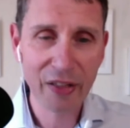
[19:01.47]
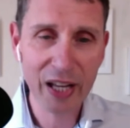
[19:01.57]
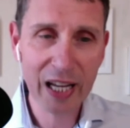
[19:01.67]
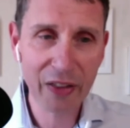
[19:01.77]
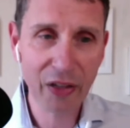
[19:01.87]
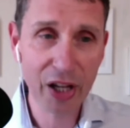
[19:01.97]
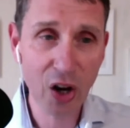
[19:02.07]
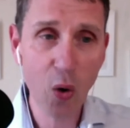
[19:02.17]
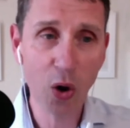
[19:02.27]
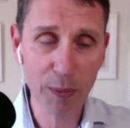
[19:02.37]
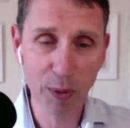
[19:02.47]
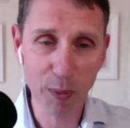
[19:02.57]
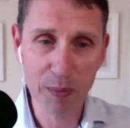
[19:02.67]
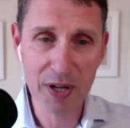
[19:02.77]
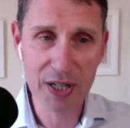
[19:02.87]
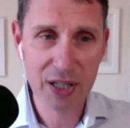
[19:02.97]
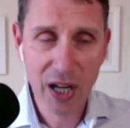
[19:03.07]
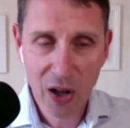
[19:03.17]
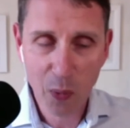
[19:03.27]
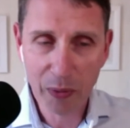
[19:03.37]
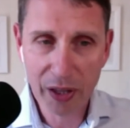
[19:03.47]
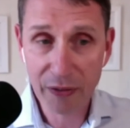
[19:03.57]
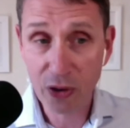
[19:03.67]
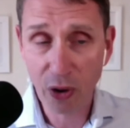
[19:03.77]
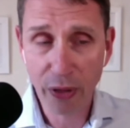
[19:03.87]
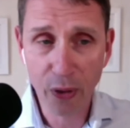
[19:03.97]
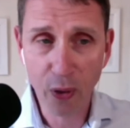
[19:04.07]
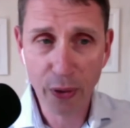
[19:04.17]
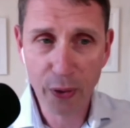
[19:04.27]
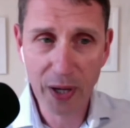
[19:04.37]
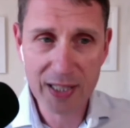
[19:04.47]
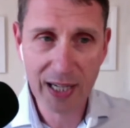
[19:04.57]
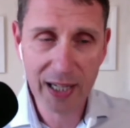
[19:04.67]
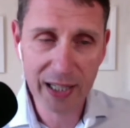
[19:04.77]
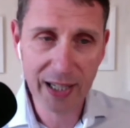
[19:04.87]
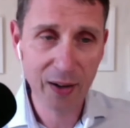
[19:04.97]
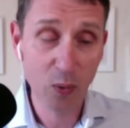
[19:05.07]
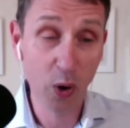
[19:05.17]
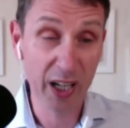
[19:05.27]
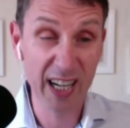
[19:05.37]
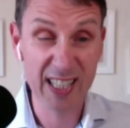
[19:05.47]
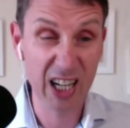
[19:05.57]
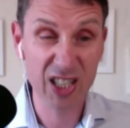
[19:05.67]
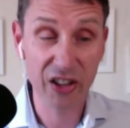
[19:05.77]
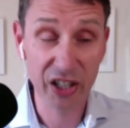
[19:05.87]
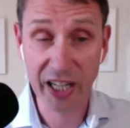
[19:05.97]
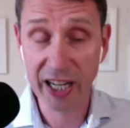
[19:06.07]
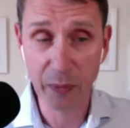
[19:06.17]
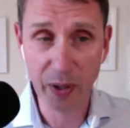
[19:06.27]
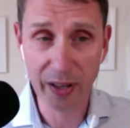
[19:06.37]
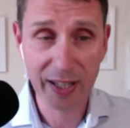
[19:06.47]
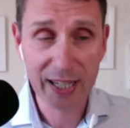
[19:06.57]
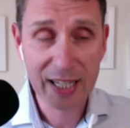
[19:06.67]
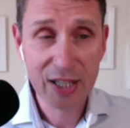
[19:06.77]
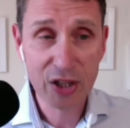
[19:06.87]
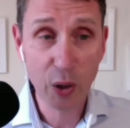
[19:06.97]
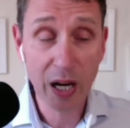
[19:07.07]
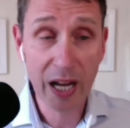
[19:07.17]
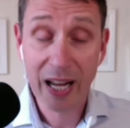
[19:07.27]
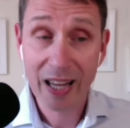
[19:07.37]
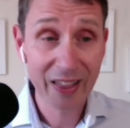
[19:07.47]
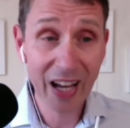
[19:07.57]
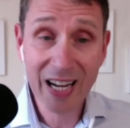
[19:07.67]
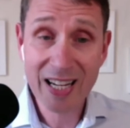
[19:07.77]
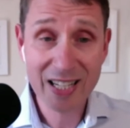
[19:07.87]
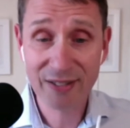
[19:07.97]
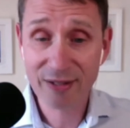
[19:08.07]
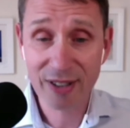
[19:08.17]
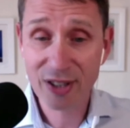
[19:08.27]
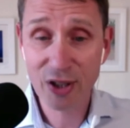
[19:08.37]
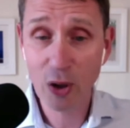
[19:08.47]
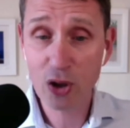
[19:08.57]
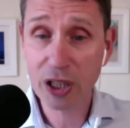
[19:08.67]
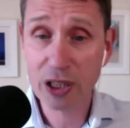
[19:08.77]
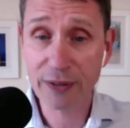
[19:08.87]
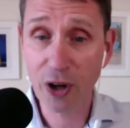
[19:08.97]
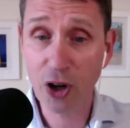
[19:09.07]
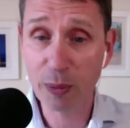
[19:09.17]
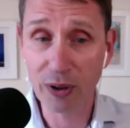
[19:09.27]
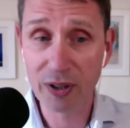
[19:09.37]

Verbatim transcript: thinking they know what the problem is when they've not thought through exactly mm. what it is actually they're dealing with. So that is so transferable.